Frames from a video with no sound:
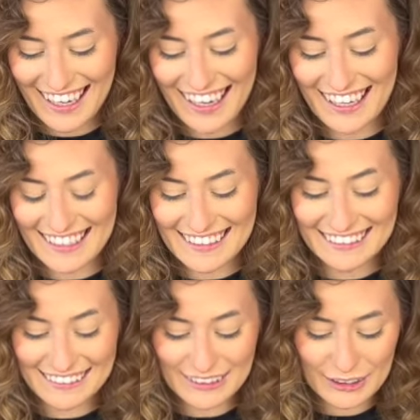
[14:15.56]
It
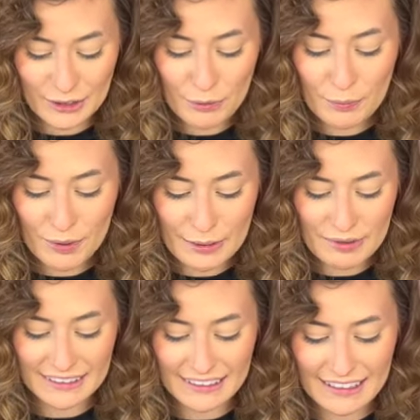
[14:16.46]
is super
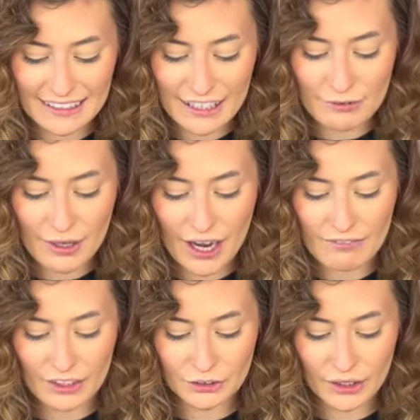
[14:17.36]
pigmented. If you have
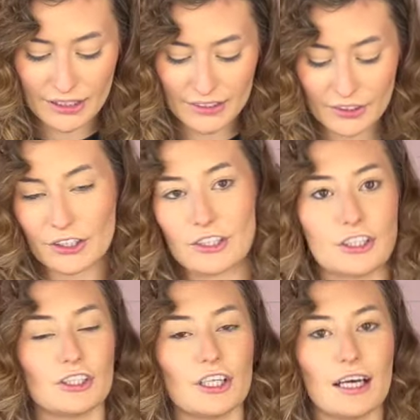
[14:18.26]
not tried their
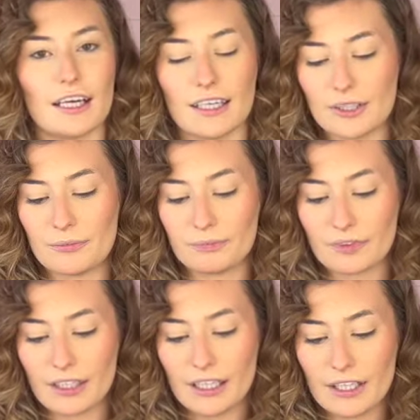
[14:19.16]

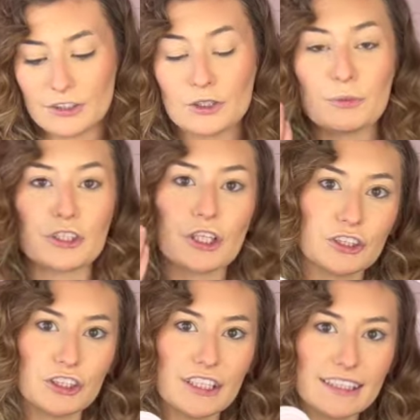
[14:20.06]
Super Shock
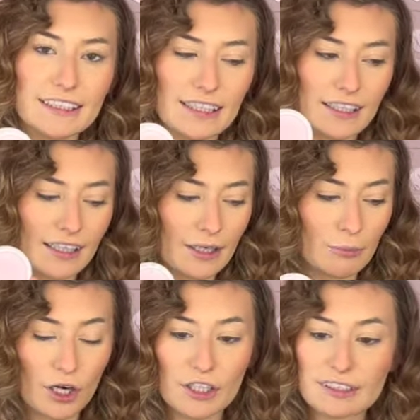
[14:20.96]
Cheek
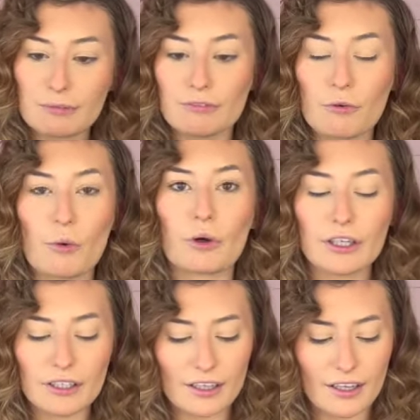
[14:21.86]
products
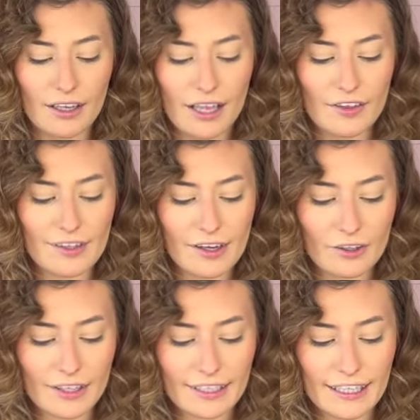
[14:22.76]
before, they are
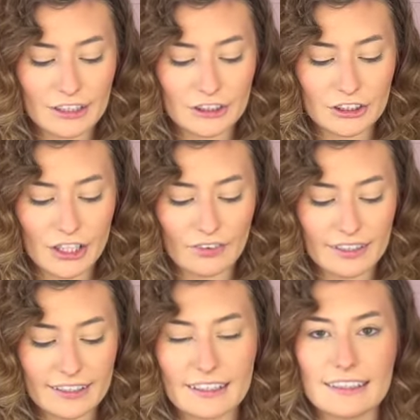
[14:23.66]
like a
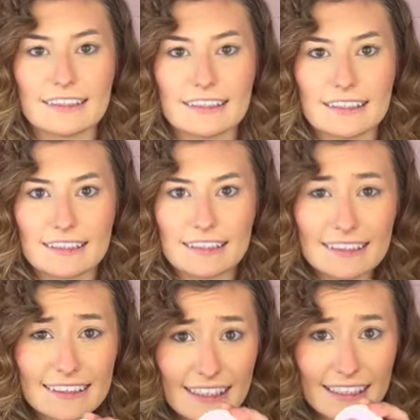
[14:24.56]
jelly
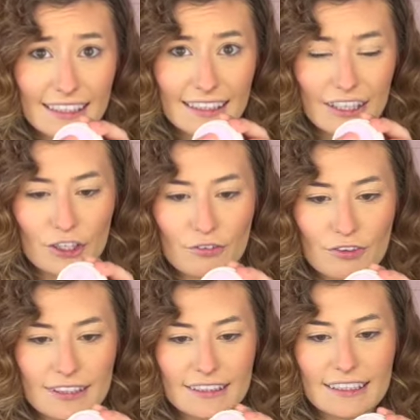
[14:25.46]
consistency. I don't know if you
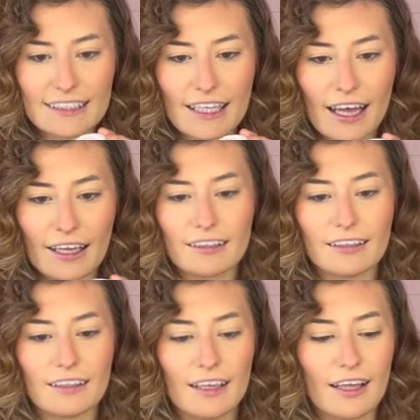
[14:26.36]
can see that.
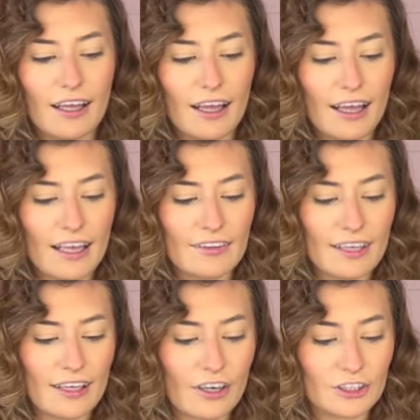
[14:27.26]
And
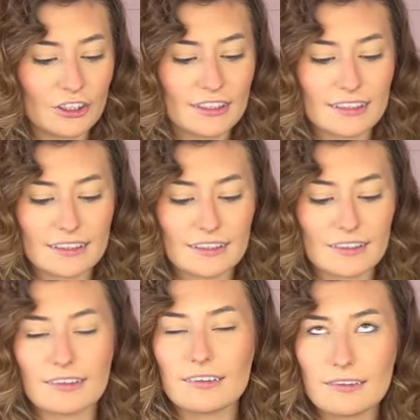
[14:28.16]
they are just,
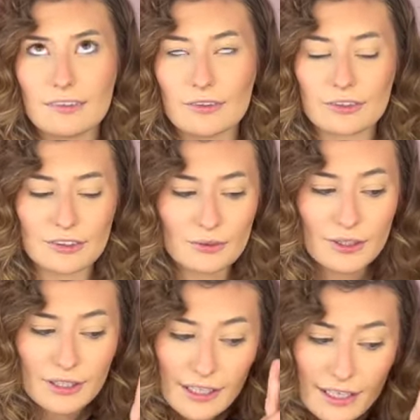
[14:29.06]
oh, they're so
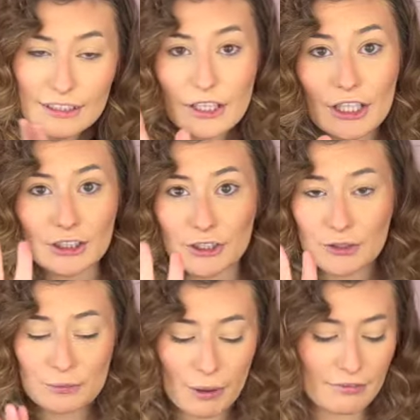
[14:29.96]
good. So I just use
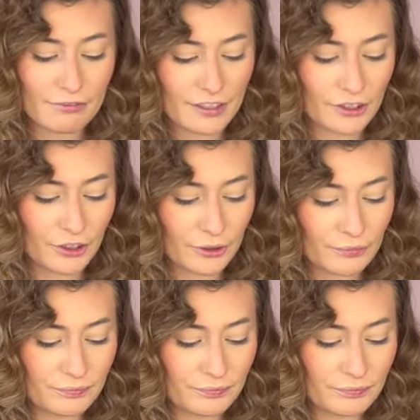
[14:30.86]
my finger.